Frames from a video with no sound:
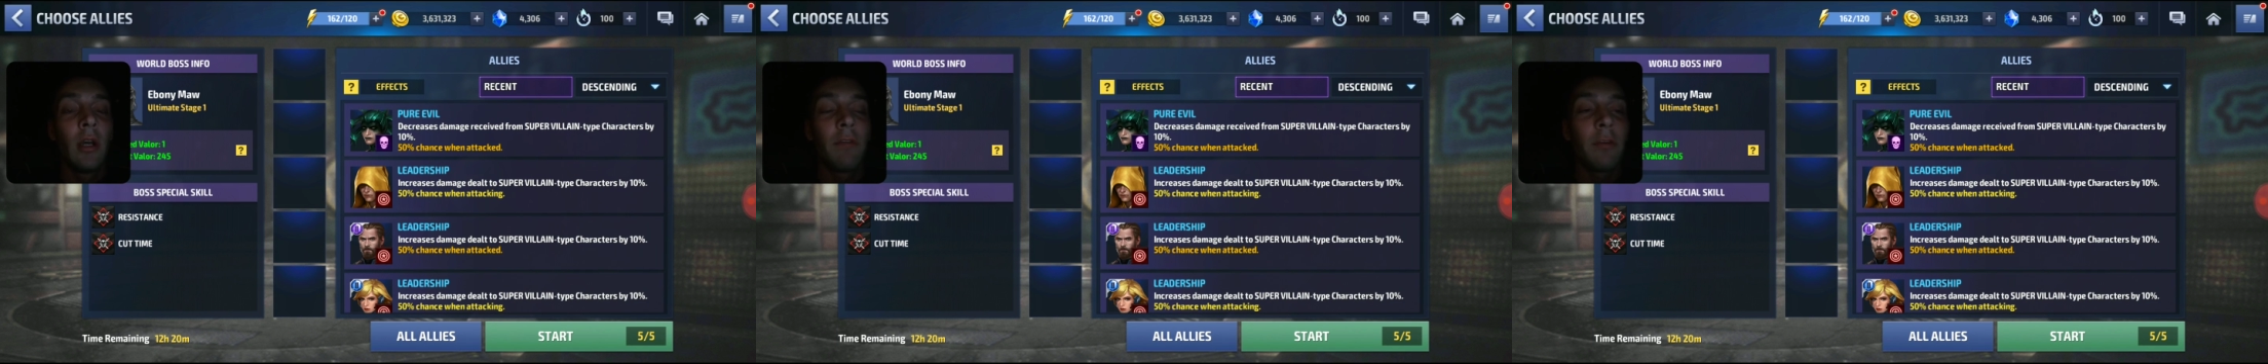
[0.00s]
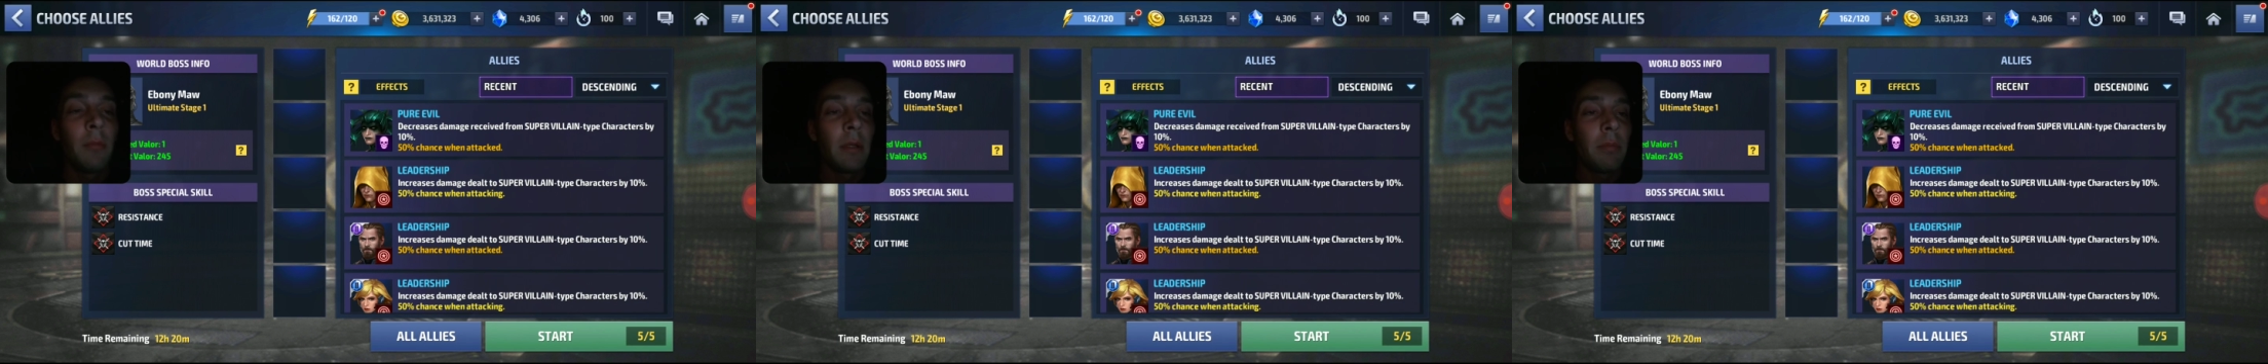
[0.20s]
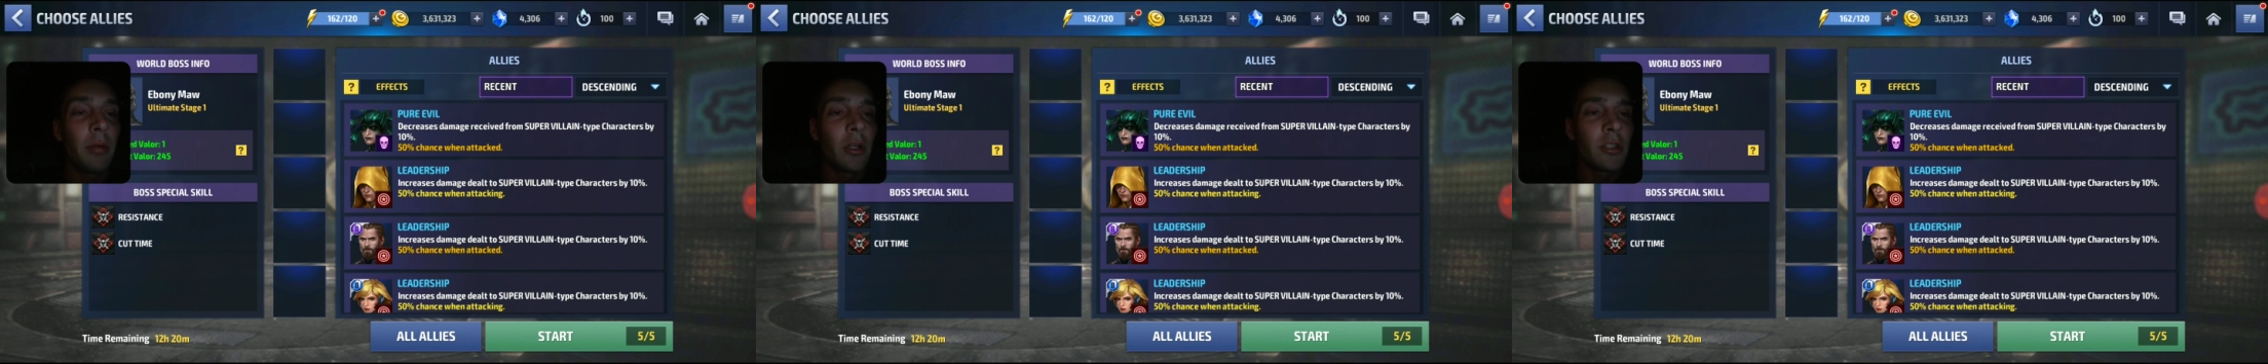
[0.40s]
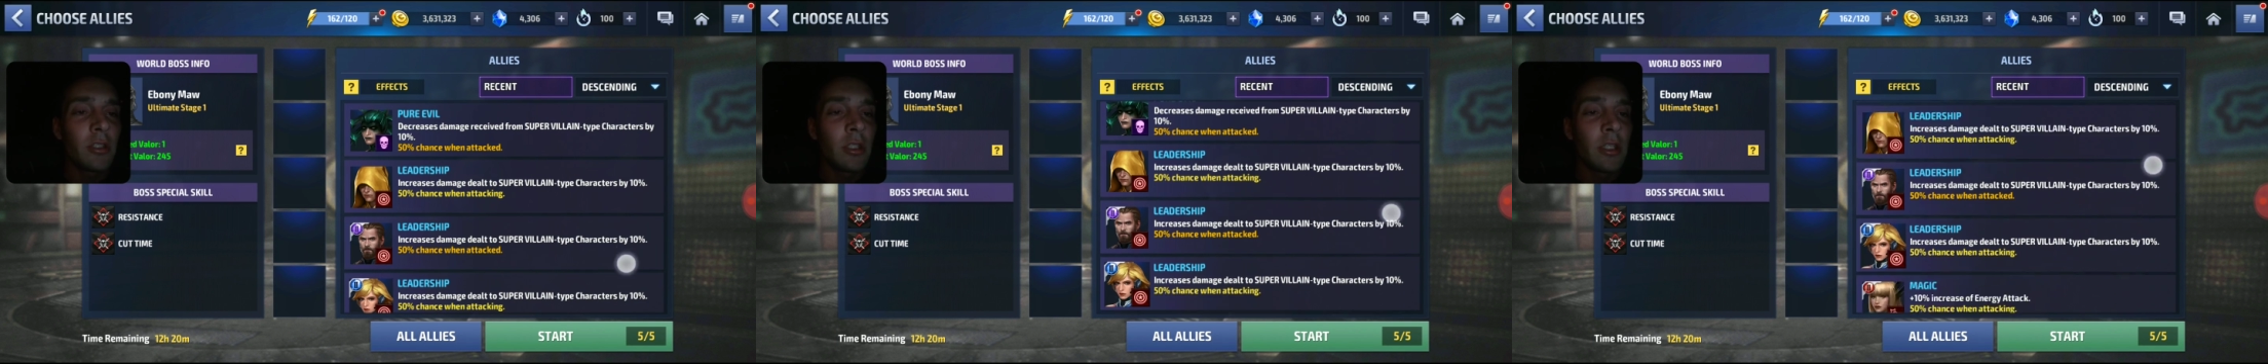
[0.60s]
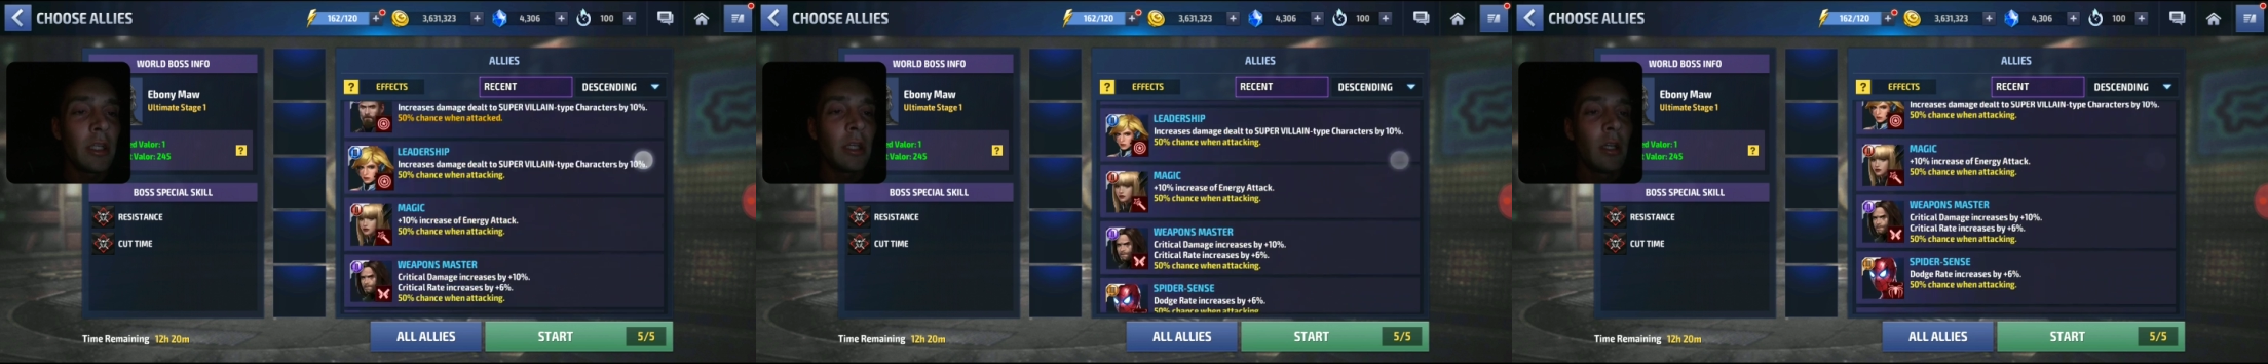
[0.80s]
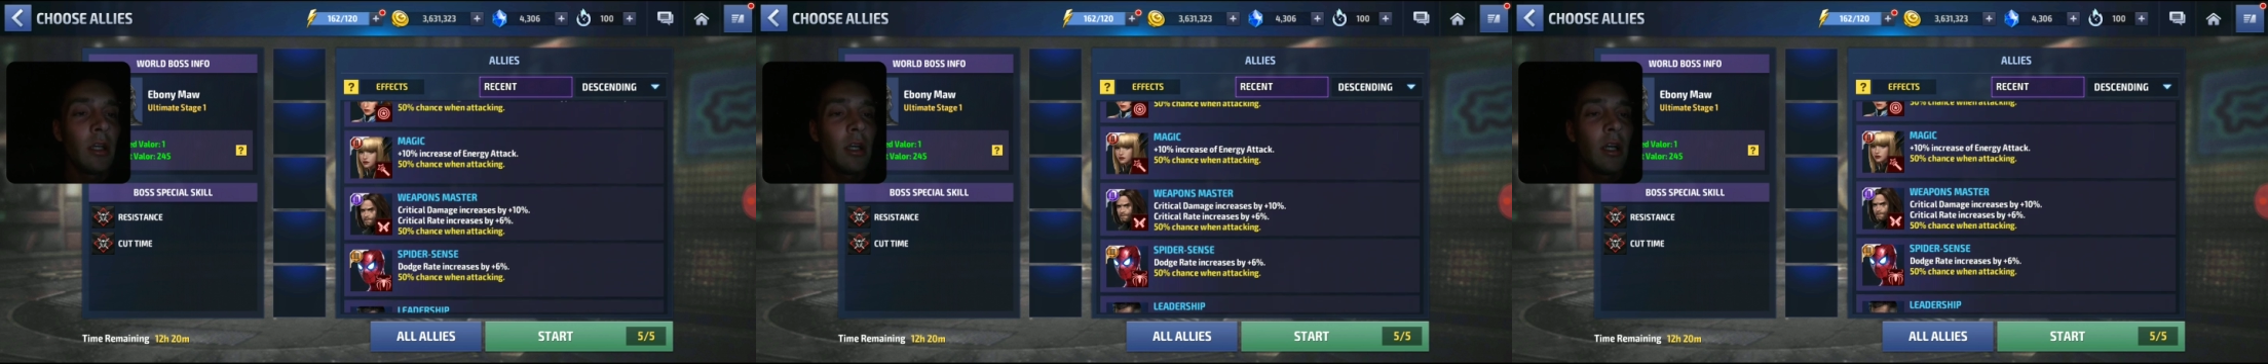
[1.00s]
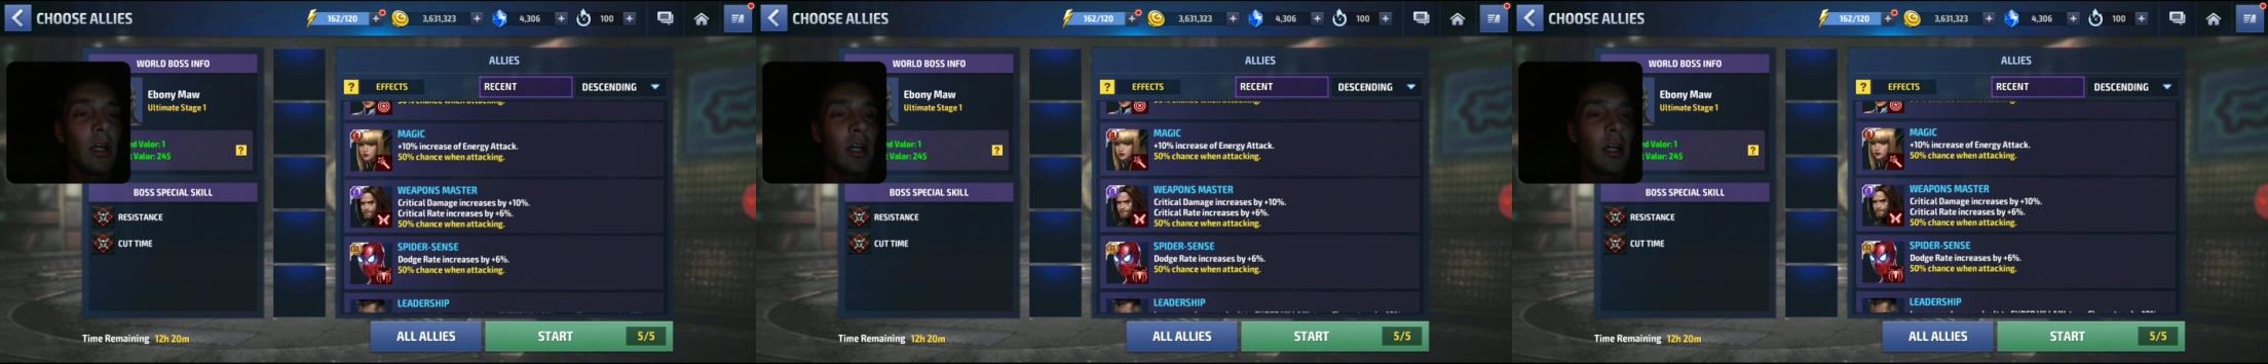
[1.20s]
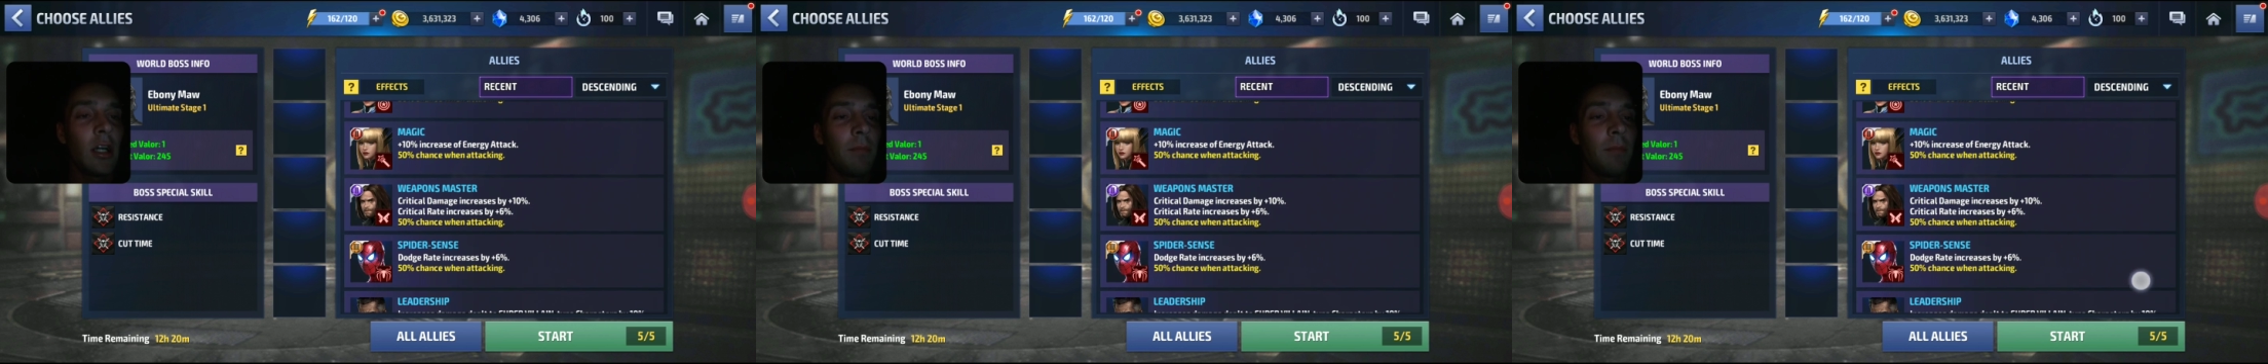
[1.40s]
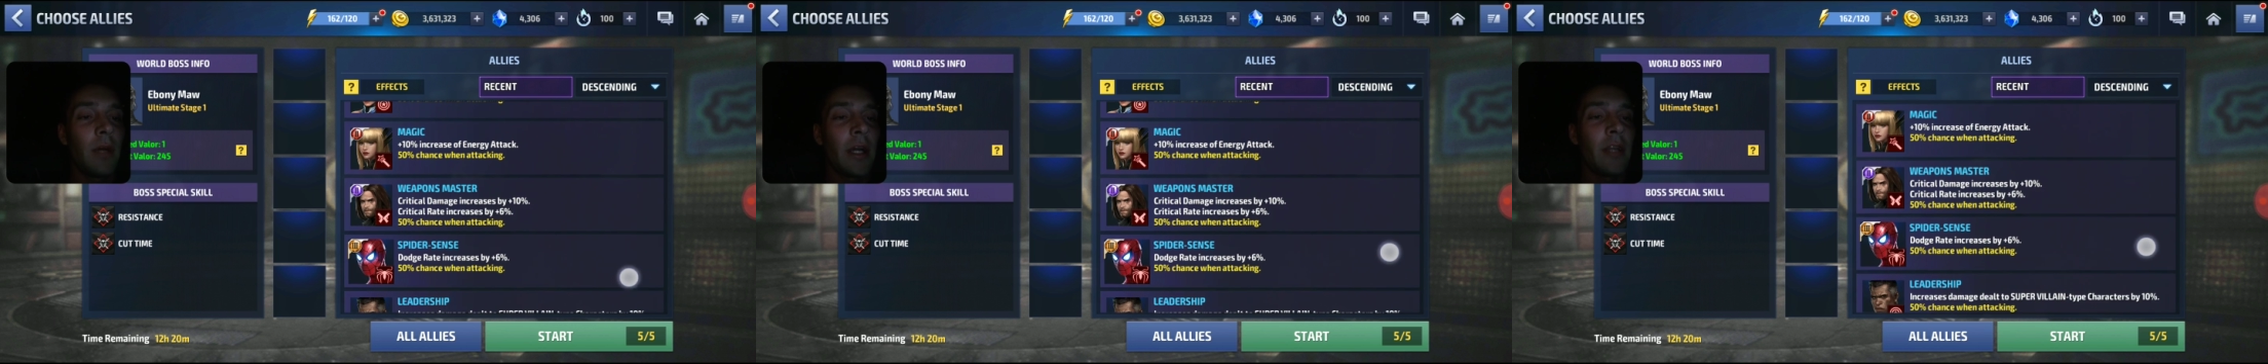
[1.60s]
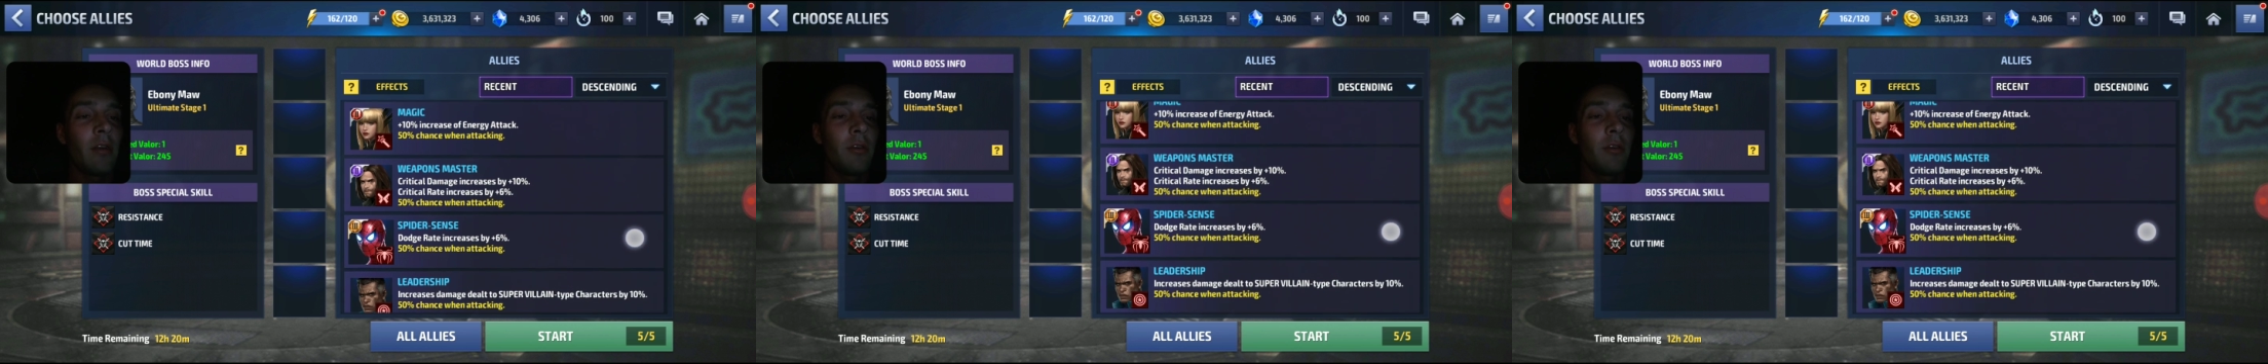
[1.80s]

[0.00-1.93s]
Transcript: For me personally, I